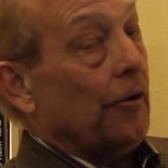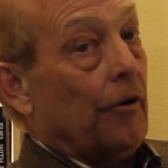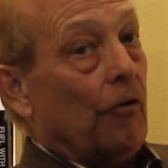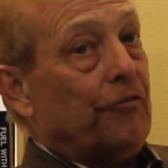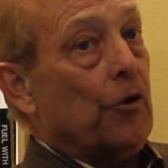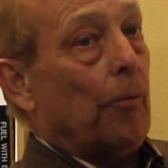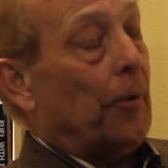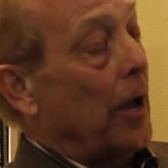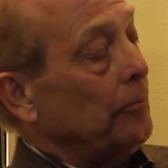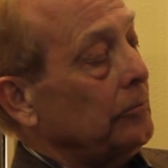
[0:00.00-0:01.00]
No fuel
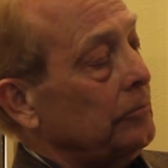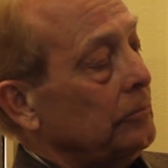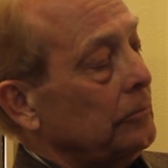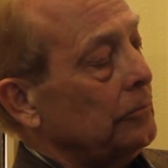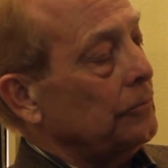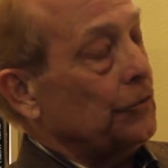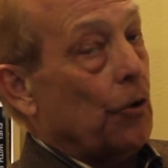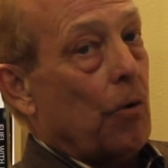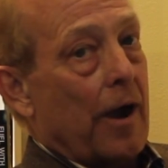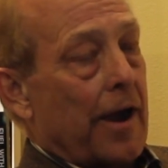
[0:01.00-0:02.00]
pump.
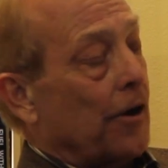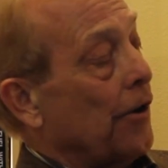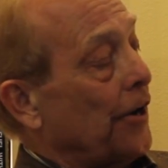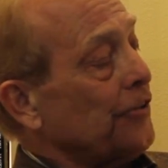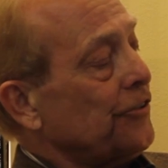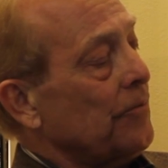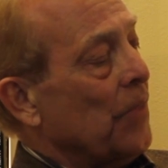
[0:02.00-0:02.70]
No wiring harness.